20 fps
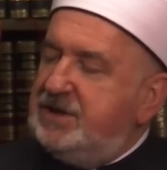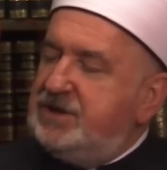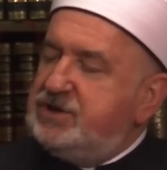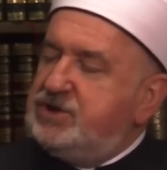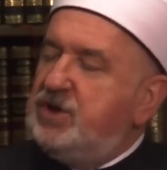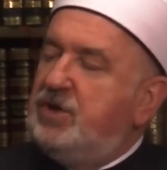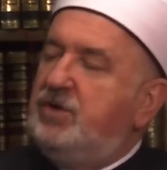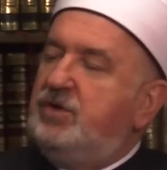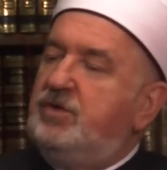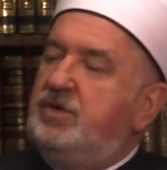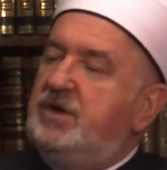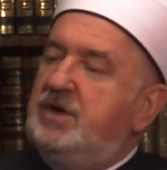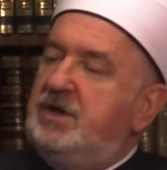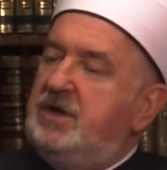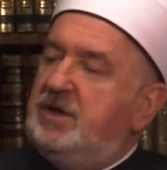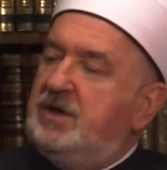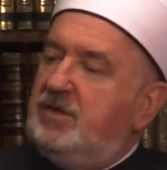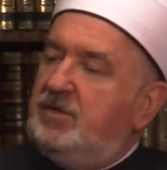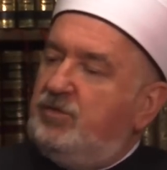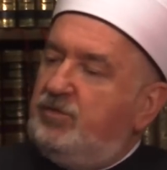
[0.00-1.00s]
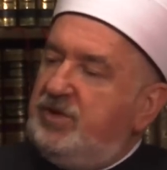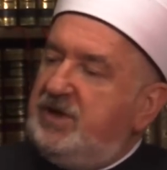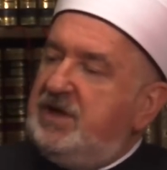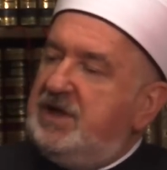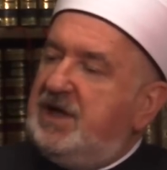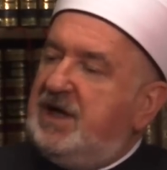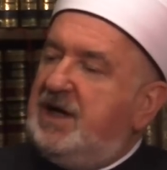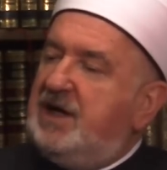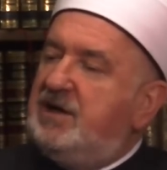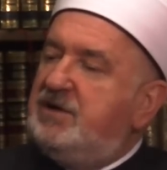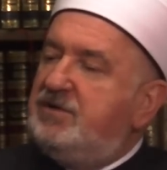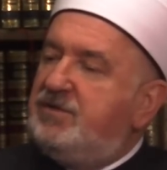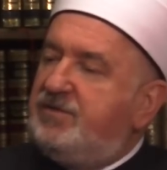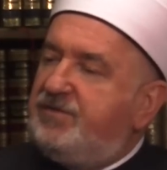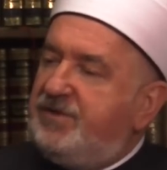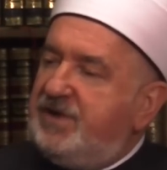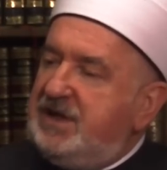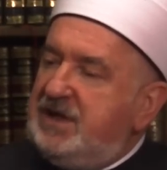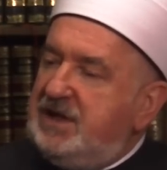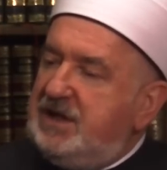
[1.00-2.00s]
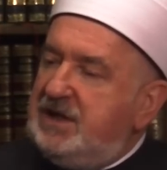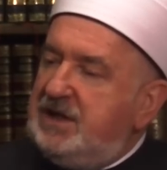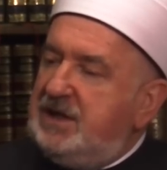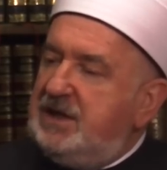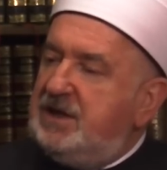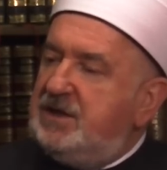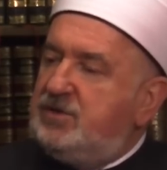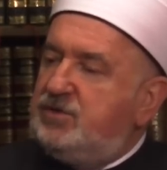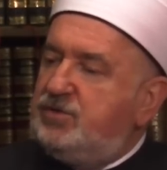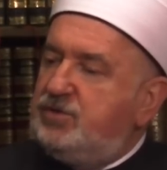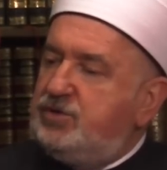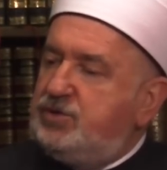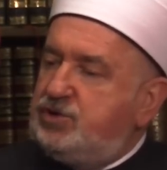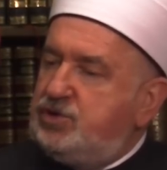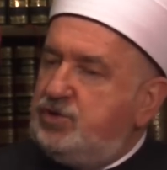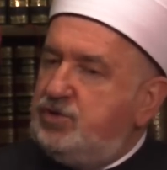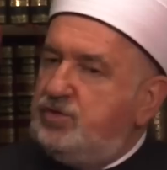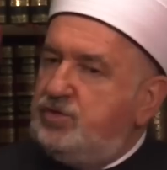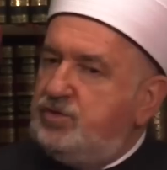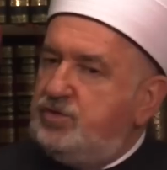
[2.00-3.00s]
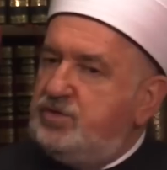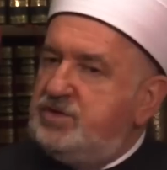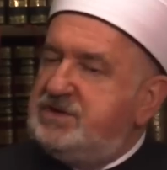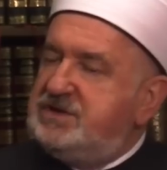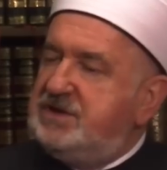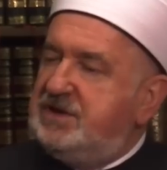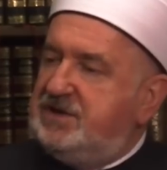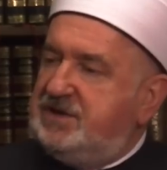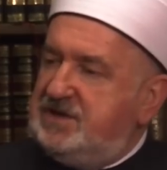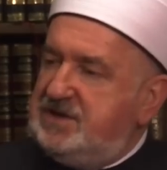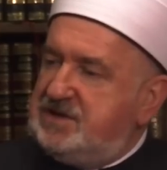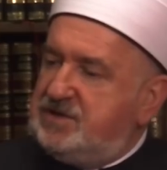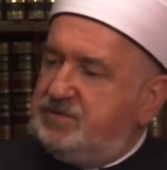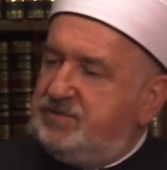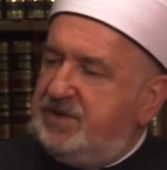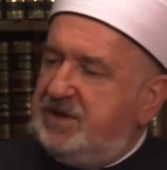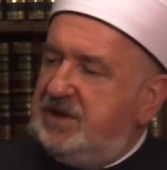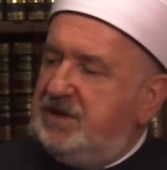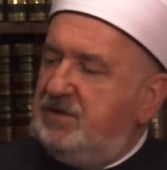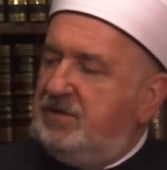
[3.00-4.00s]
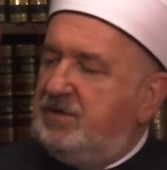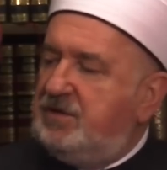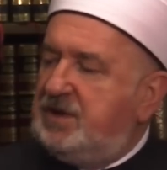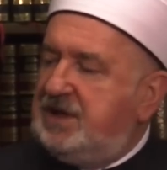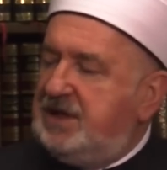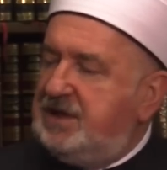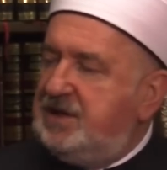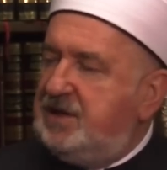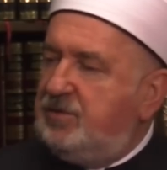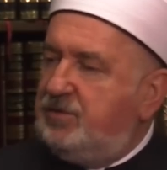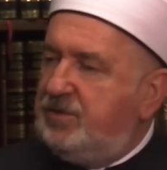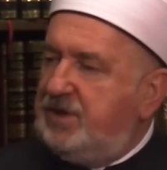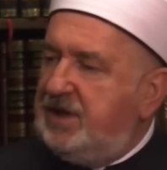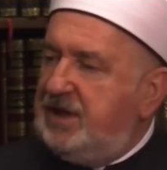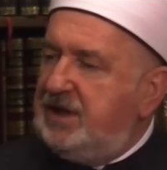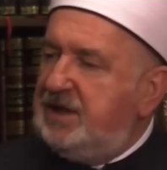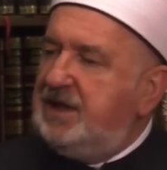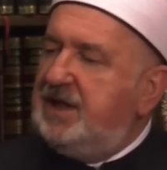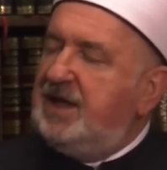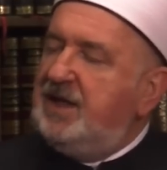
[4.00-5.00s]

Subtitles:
So we are free to choose this way or other way.